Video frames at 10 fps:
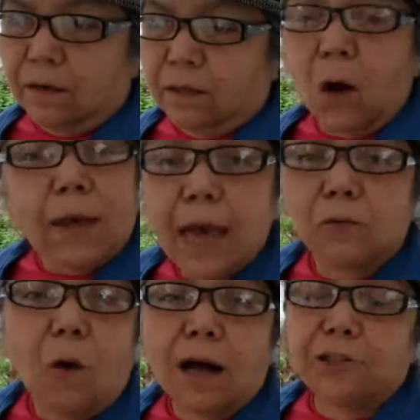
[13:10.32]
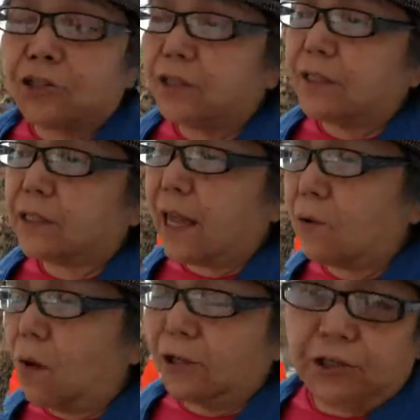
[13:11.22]
Go ahead, watch it. It's like
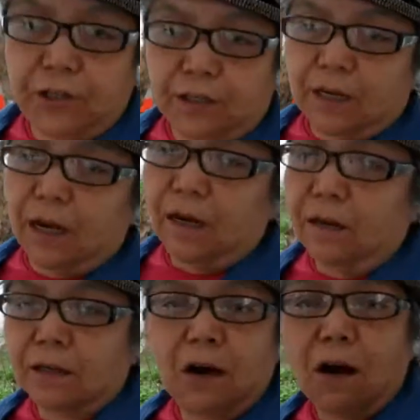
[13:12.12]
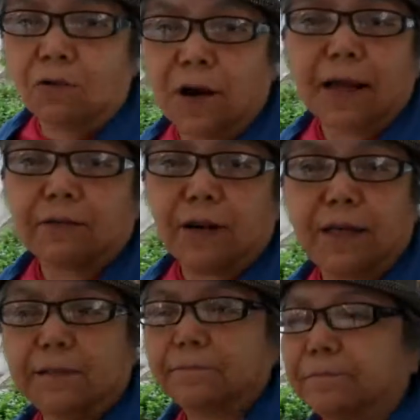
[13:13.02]
watching a car wreck,
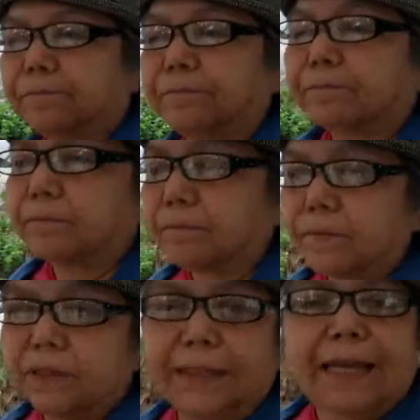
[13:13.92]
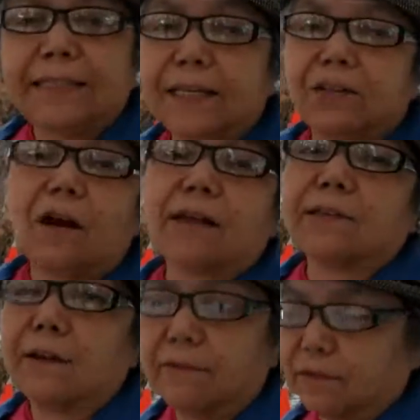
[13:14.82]
right? You can't take your eyes
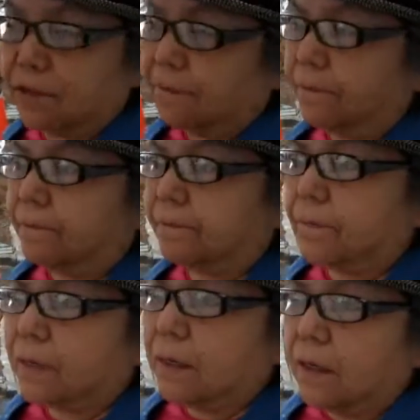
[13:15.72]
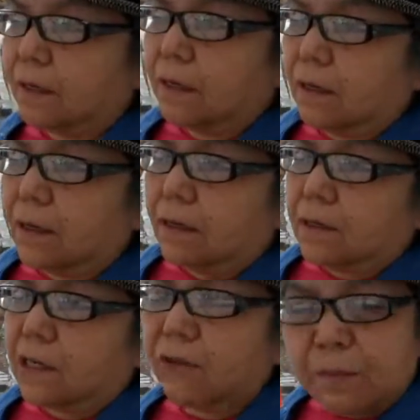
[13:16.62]
off of this.
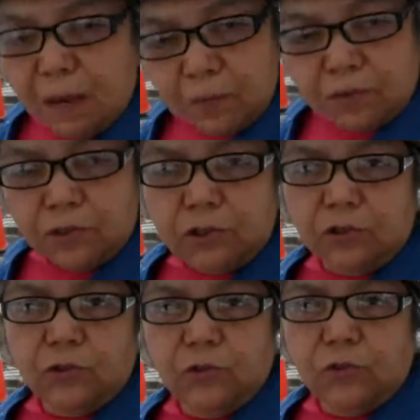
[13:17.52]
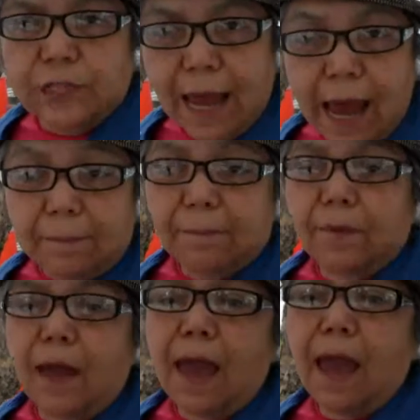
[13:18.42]
So remember to tap
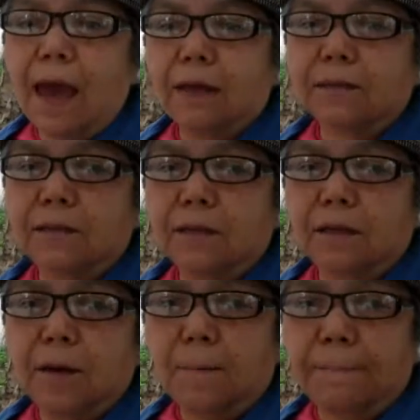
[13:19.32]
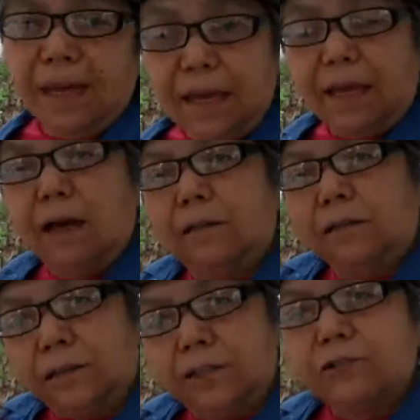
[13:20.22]
and be
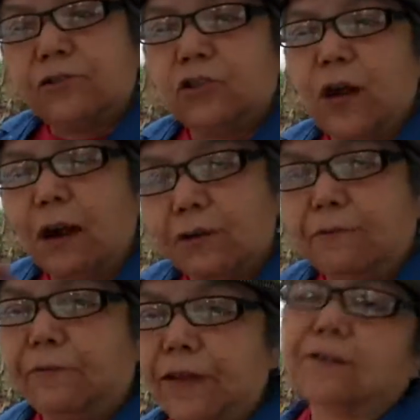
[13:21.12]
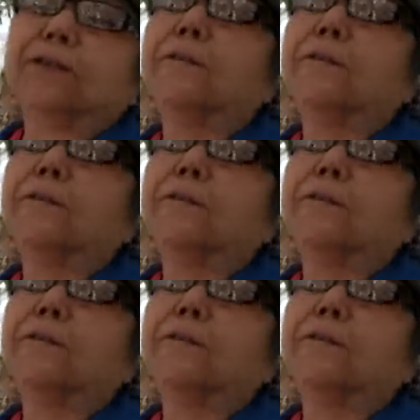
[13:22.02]
alert to how you feel.